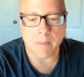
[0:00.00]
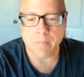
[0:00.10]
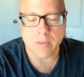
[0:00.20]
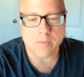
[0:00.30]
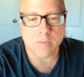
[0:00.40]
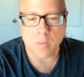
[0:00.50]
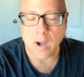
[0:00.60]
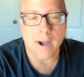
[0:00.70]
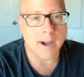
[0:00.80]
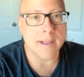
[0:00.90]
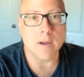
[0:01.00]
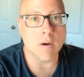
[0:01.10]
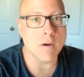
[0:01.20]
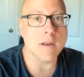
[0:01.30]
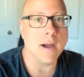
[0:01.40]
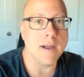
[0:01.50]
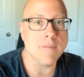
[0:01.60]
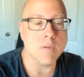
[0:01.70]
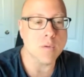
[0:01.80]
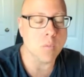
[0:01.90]
do high
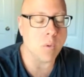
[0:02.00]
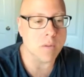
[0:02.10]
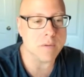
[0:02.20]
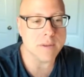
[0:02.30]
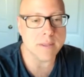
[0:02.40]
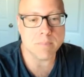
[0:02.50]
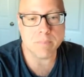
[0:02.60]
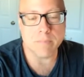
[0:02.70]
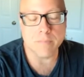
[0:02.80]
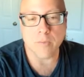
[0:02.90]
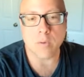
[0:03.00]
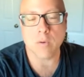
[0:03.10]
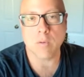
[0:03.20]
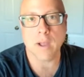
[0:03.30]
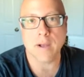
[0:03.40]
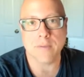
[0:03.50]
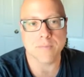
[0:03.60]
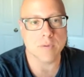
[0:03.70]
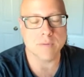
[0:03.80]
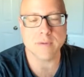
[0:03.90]
archival quality photographs
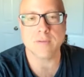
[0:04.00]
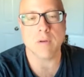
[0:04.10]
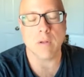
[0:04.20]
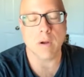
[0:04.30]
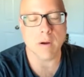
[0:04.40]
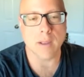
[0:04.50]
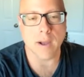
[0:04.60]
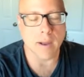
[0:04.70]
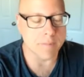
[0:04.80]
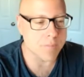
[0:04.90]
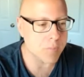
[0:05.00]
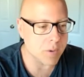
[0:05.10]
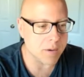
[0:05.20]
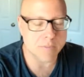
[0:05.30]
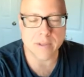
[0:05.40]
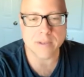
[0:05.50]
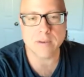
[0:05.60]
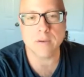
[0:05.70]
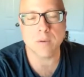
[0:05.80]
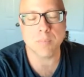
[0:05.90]
for a digital archive. Well, then
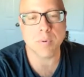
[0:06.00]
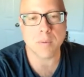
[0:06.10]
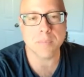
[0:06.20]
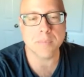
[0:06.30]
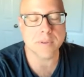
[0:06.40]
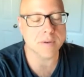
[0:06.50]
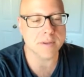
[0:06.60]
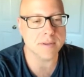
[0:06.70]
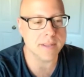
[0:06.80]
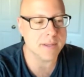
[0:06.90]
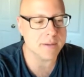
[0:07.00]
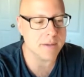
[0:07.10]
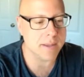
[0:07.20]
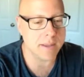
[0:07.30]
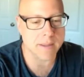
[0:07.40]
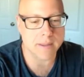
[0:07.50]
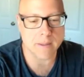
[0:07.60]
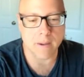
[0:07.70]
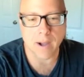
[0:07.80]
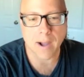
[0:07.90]
you're probably going to need a
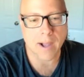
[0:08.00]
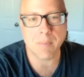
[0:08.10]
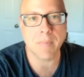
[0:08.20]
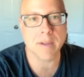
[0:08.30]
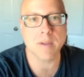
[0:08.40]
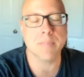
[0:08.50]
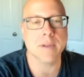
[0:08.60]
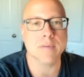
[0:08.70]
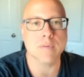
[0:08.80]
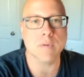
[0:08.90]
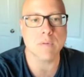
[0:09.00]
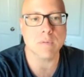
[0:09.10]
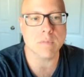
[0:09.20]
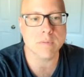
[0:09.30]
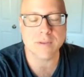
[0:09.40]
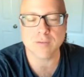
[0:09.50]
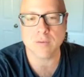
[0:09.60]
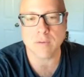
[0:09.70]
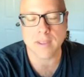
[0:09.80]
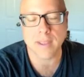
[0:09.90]
high megapixel
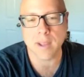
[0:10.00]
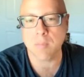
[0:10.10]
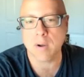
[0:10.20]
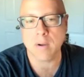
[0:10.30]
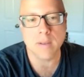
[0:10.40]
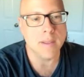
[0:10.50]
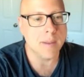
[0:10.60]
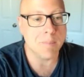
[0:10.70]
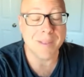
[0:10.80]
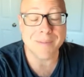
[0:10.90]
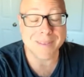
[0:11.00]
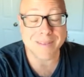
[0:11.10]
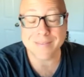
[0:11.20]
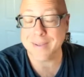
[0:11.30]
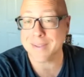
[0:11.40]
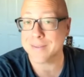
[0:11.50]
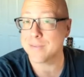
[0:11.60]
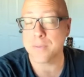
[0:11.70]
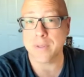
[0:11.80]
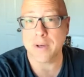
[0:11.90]
digital camera, maybe like a
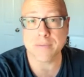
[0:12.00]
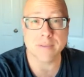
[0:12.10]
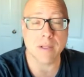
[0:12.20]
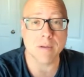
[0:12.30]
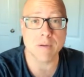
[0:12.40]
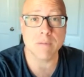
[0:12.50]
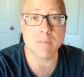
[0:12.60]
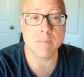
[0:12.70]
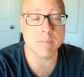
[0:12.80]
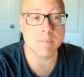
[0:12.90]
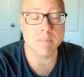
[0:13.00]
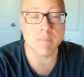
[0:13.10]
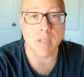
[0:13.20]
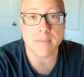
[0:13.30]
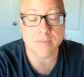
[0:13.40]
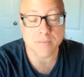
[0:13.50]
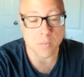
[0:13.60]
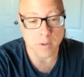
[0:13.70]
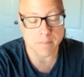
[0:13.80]
$2,000 lens for it.